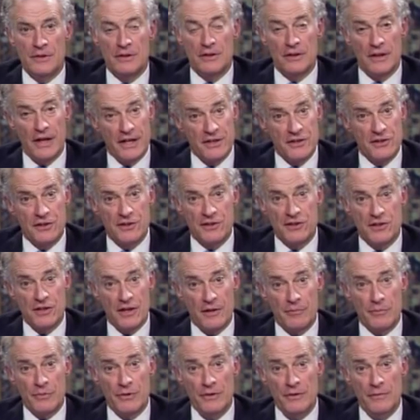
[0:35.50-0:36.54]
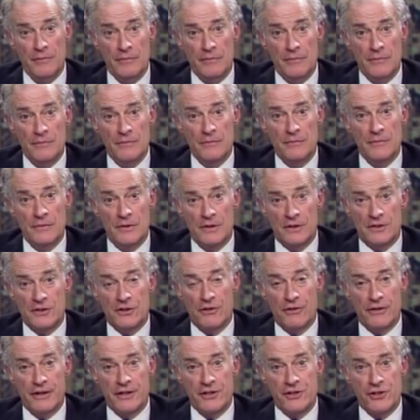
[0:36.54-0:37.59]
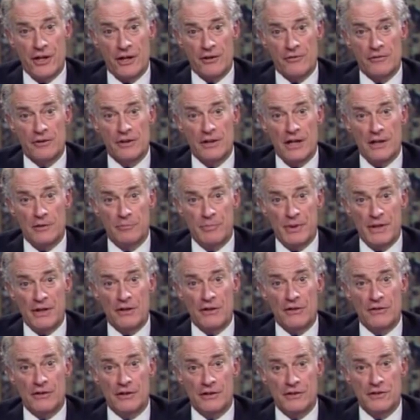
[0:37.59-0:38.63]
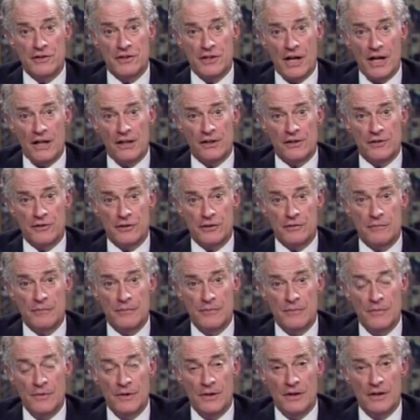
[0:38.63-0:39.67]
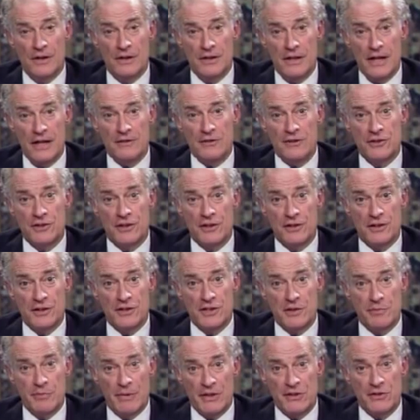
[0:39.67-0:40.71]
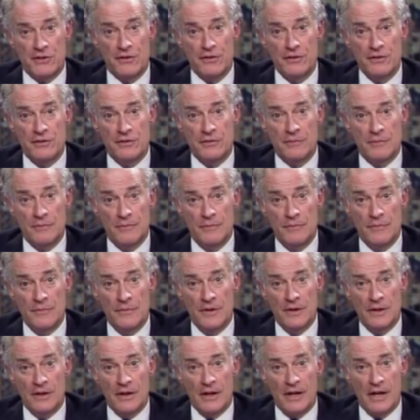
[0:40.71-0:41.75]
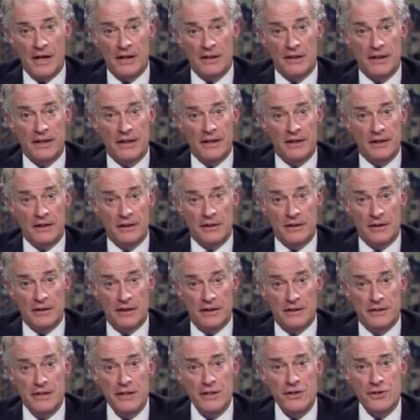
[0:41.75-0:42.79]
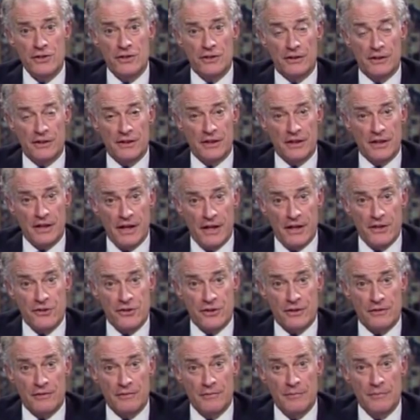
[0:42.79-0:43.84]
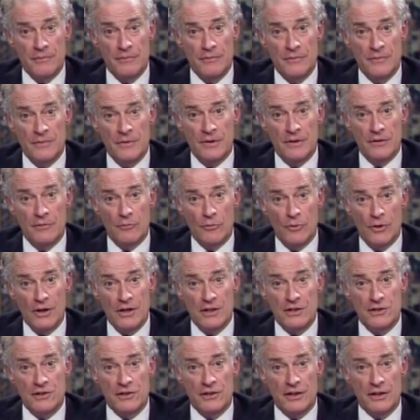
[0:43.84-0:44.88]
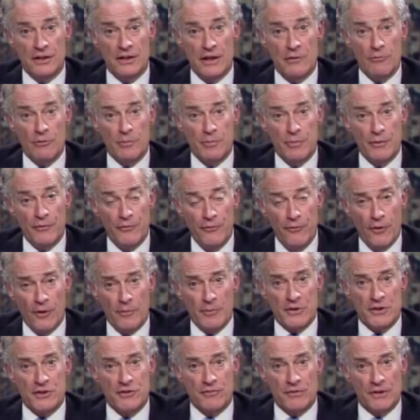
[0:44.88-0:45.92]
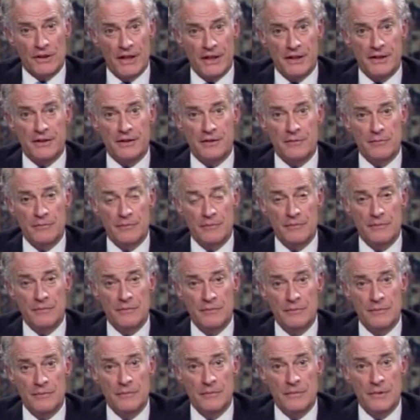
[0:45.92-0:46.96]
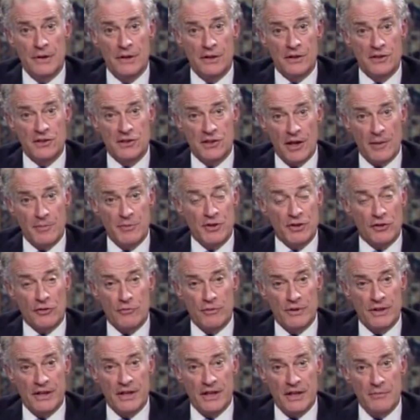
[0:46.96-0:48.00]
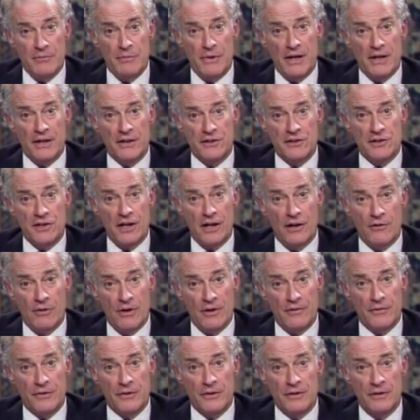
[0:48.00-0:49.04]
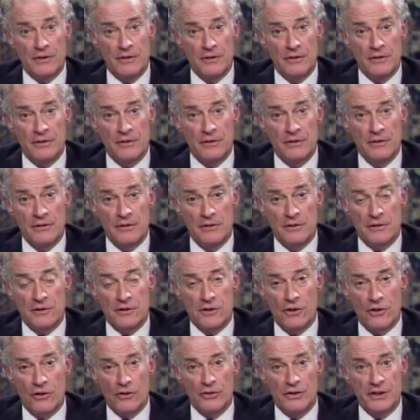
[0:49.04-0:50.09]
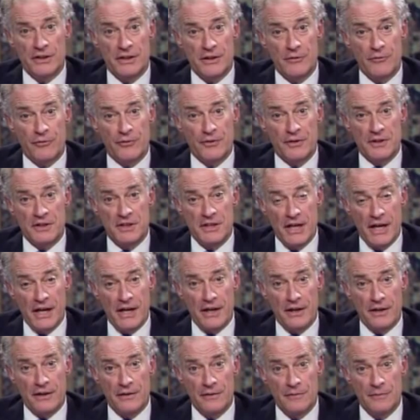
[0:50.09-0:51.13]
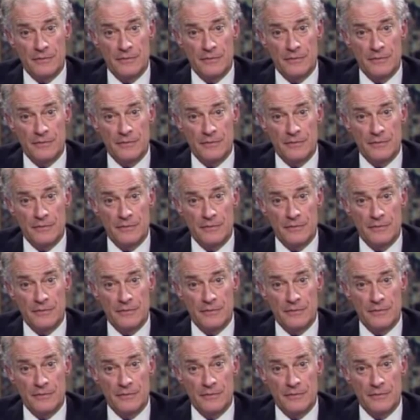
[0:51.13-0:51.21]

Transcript: Last December, Attorney General Alberto Gonzales announced the dismissals, and the initial indication was that they were performance-related. Subsequent emails, however, told a different tale,